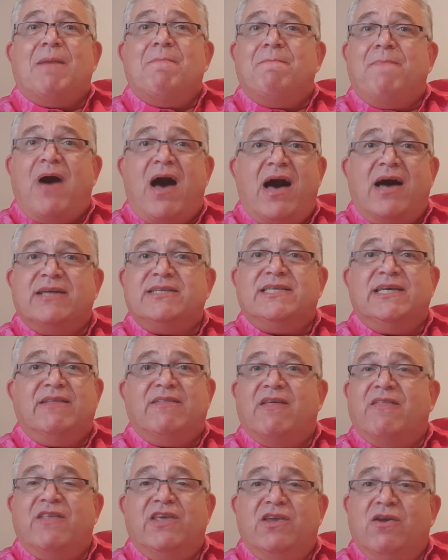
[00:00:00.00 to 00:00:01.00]
and party
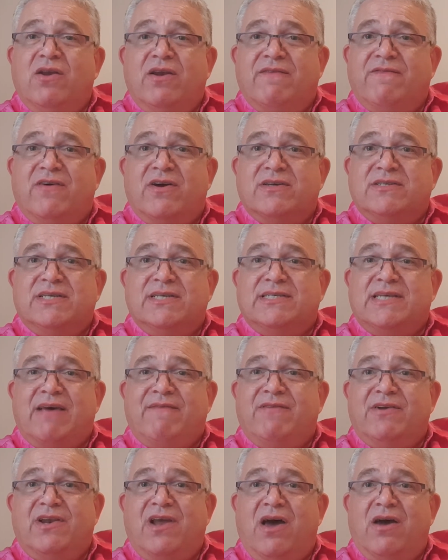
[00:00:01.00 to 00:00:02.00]
that the universe has
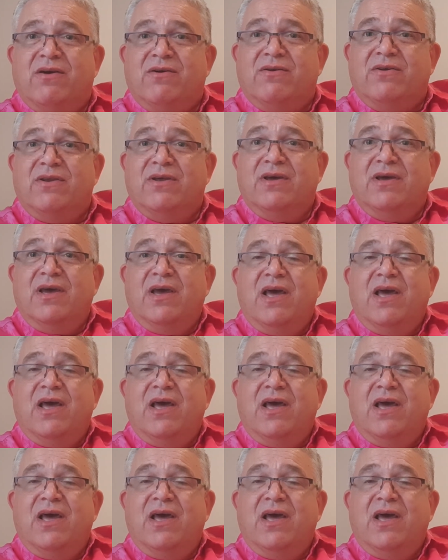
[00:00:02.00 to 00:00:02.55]
ever known.